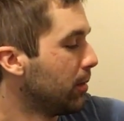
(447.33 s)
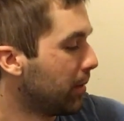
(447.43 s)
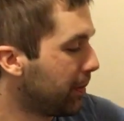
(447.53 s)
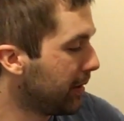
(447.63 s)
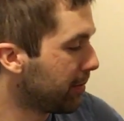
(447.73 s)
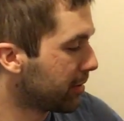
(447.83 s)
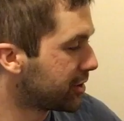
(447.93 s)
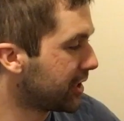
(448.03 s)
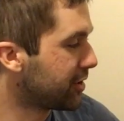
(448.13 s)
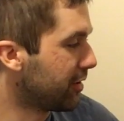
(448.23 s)
But the peanut butter
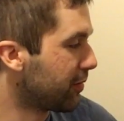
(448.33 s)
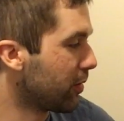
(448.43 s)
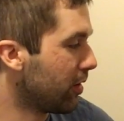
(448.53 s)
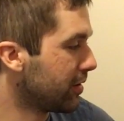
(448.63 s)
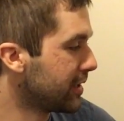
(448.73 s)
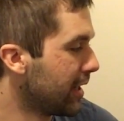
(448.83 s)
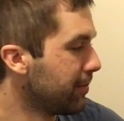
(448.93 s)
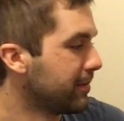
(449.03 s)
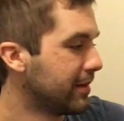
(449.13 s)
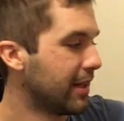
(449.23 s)
stays good for a long
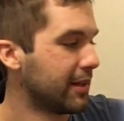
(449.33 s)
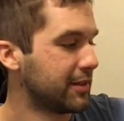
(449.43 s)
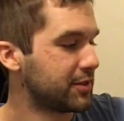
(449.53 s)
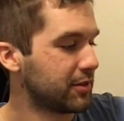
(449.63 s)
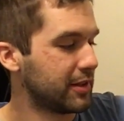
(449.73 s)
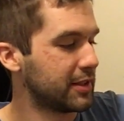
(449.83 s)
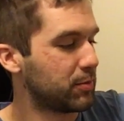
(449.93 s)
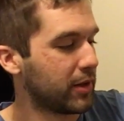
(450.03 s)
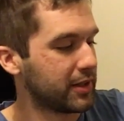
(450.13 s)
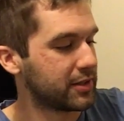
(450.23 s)
time. Not necessarily this
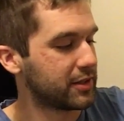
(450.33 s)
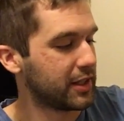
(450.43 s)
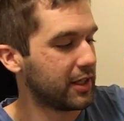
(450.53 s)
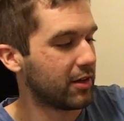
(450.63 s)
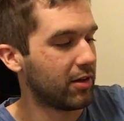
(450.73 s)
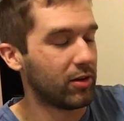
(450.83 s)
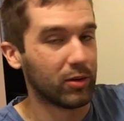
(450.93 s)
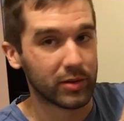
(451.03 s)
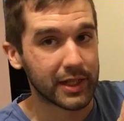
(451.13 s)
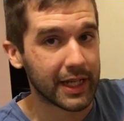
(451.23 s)
brand. This is the all
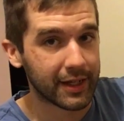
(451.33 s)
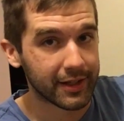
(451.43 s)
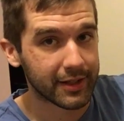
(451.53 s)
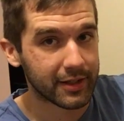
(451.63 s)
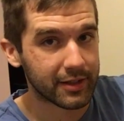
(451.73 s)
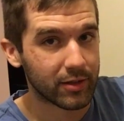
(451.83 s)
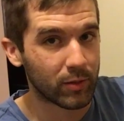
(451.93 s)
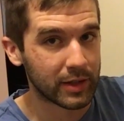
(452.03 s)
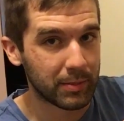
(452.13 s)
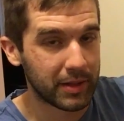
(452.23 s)
organic,
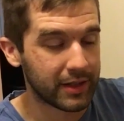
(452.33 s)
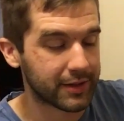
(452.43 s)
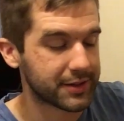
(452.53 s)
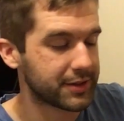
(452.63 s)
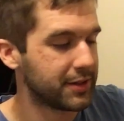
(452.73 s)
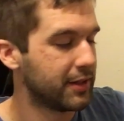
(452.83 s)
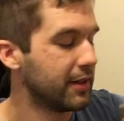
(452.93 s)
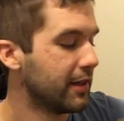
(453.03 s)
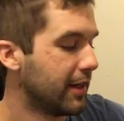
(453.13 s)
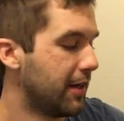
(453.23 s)
only peanuts.
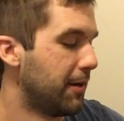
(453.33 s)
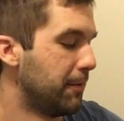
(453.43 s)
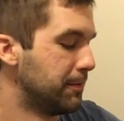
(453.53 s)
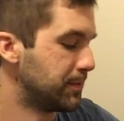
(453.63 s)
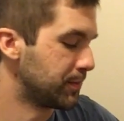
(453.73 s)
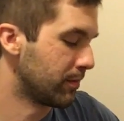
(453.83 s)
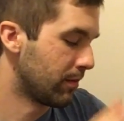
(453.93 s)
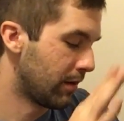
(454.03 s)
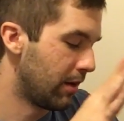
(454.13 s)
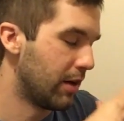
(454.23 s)

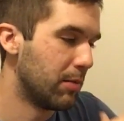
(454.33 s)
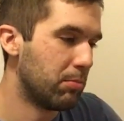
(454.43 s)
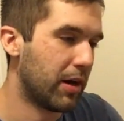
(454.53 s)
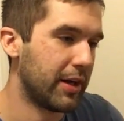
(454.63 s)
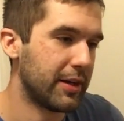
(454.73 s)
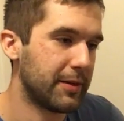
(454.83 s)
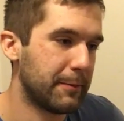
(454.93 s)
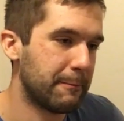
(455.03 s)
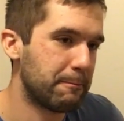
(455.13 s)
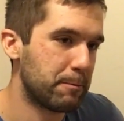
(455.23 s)
But
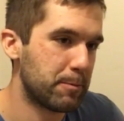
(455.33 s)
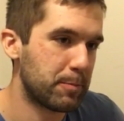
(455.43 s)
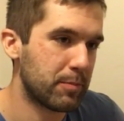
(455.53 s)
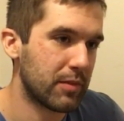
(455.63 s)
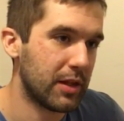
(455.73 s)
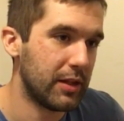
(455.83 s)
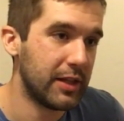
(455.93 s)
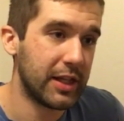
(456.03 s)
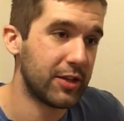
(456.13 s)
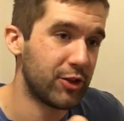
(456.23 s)

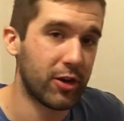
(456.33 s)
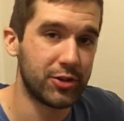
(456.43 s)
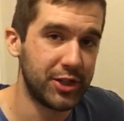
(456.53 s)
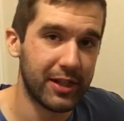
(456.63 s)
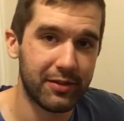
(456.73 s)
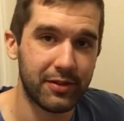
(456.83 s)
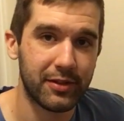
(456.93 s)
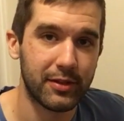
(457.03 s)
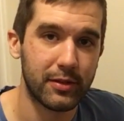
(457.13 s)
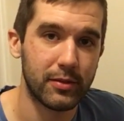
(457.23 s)
you get a jar of Jif.
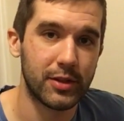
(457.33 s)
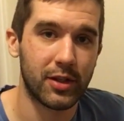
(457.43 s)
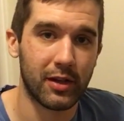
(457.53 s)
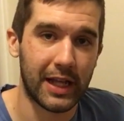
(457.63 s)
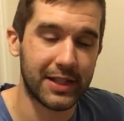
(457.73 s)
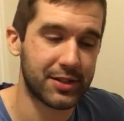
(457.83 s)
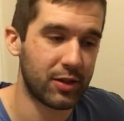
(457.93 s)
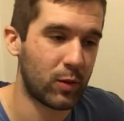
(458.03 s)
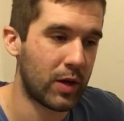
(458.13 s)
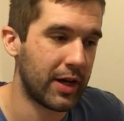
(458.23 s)
It's going to last a
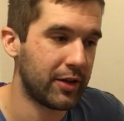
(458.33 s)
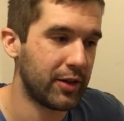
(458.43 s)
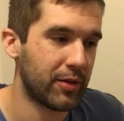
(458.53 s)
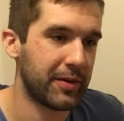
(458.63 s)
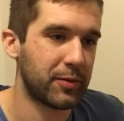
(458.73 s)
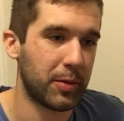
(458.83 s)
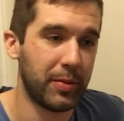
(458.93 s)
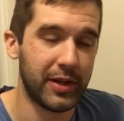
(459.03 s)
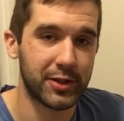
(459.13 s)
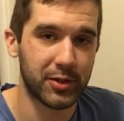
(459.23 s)
little while. You don't have to
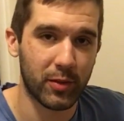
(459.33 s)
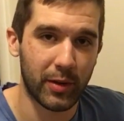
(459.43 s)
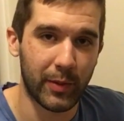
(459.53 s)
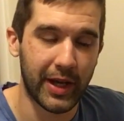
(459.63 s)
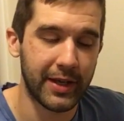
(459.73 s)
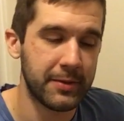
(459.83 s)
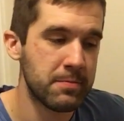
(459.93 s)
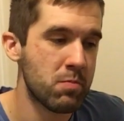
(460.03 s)
replenish it right away.